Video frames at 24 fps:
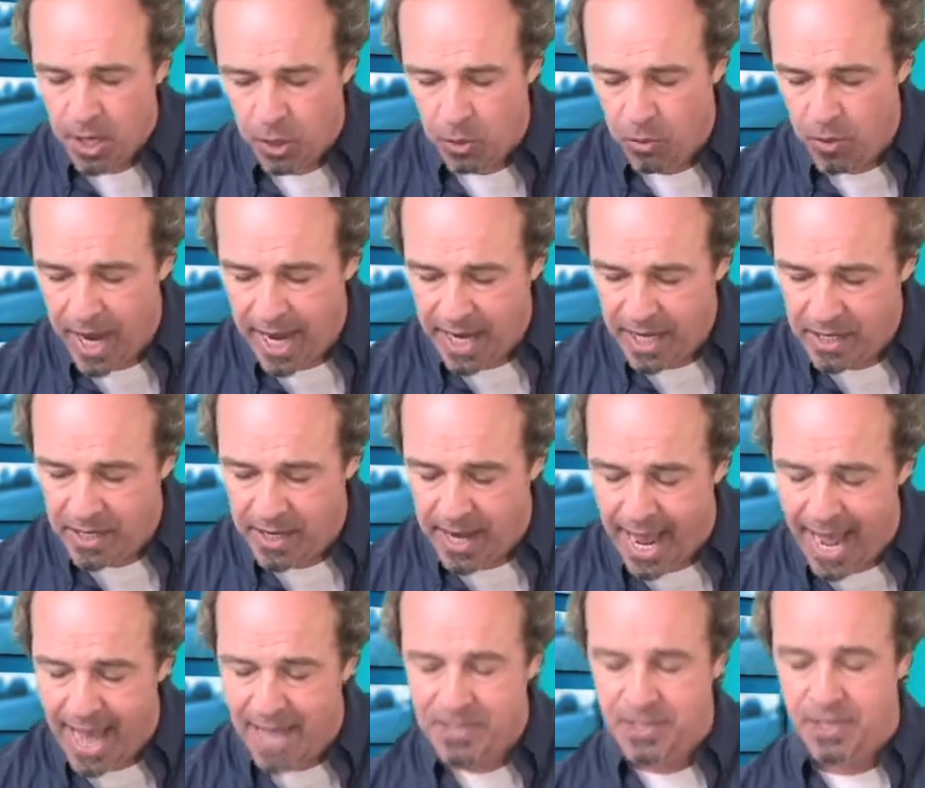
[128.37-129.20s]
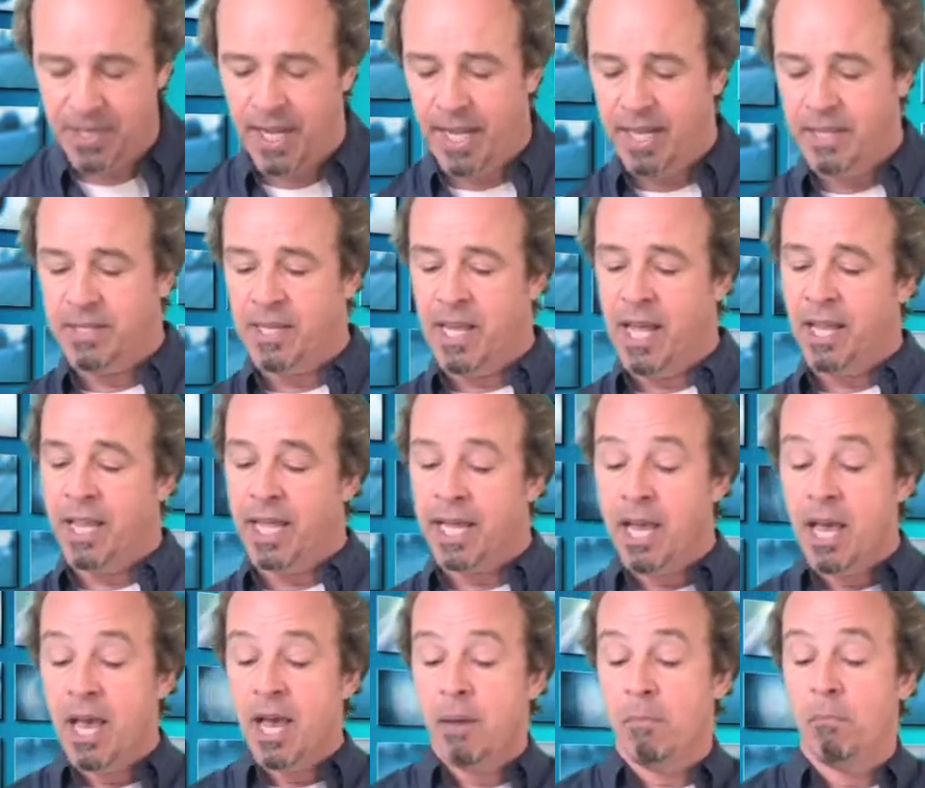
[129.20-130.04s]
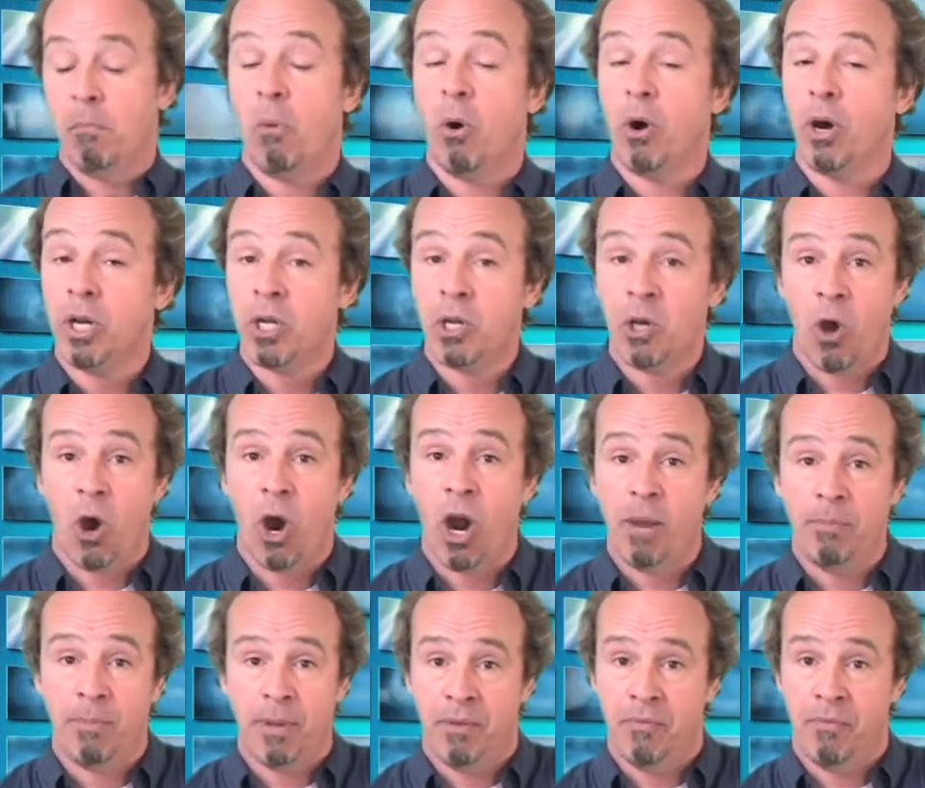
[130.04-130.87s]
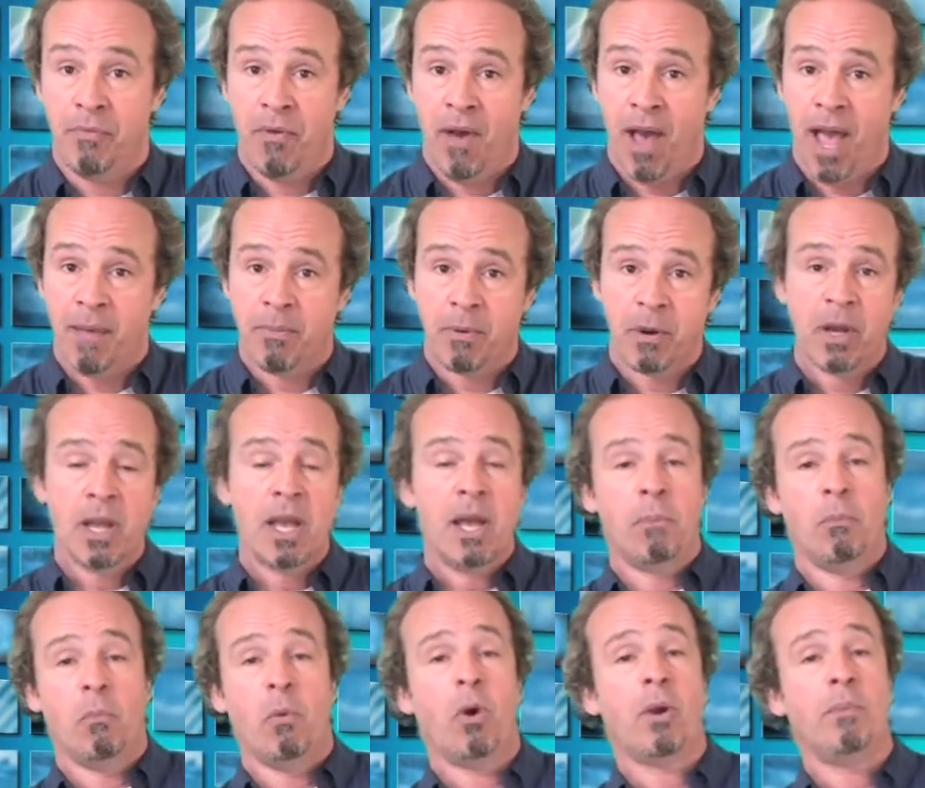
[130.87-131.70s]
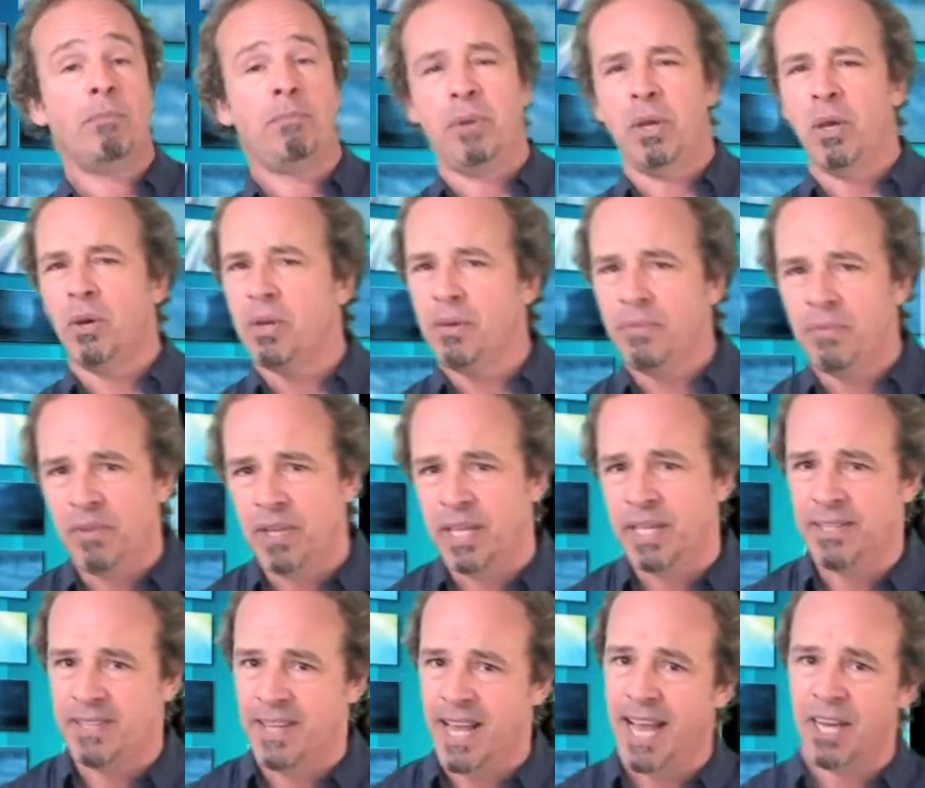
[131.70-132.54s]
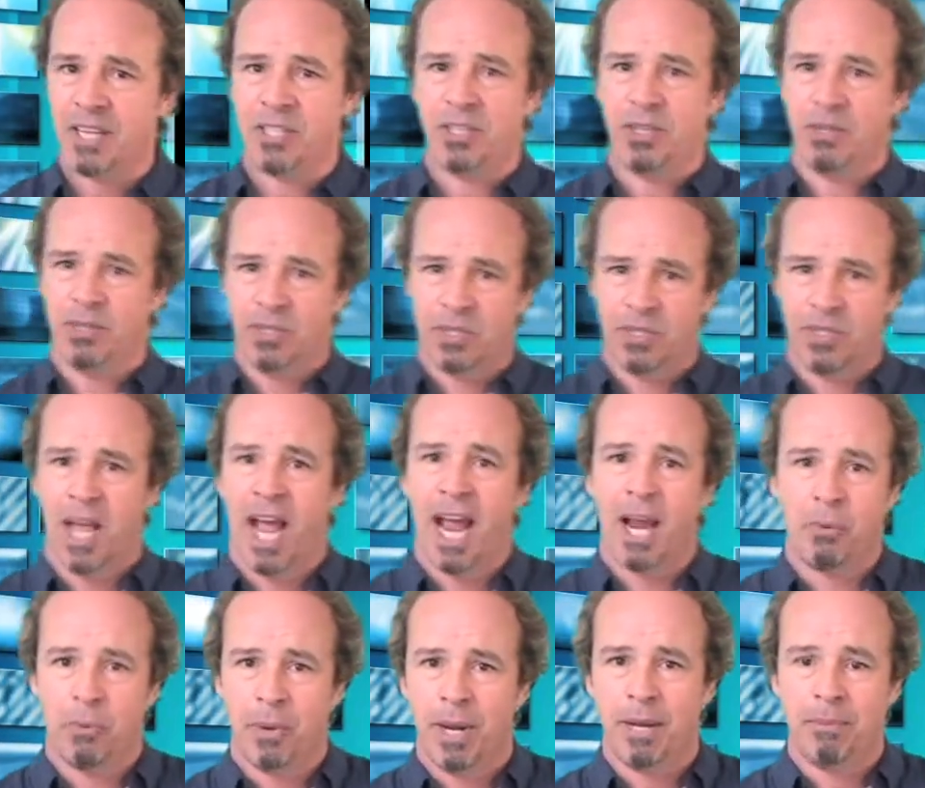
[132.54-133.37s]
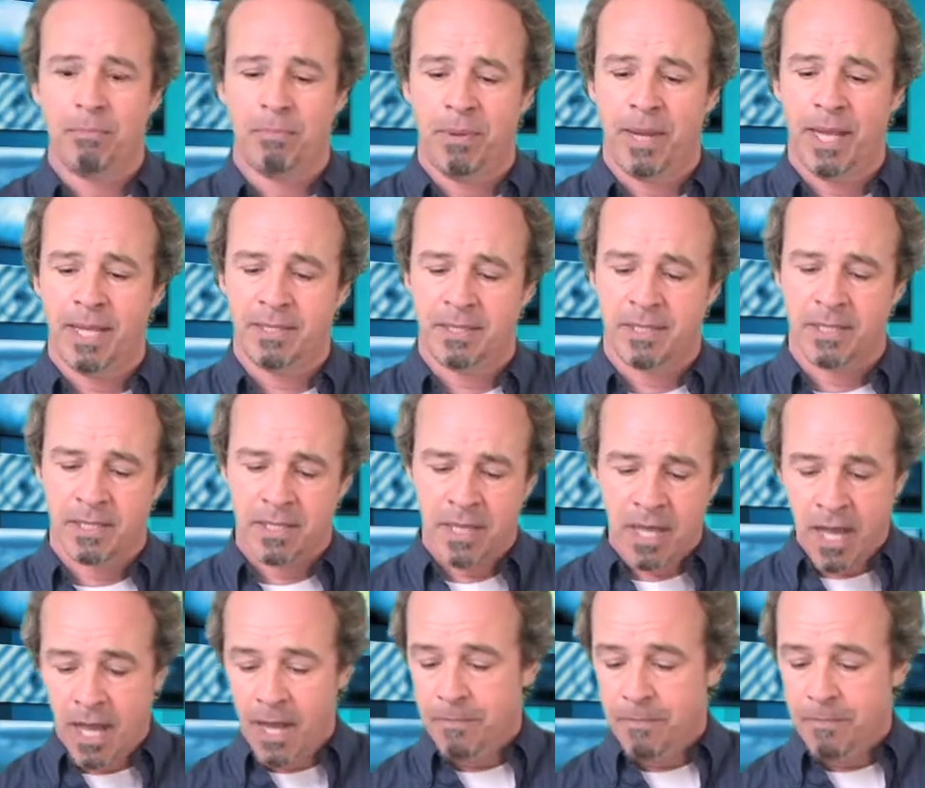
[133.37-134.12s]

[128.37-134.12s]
Great dash detailing, more carbon fiber, more beautifully textured styrene pieces.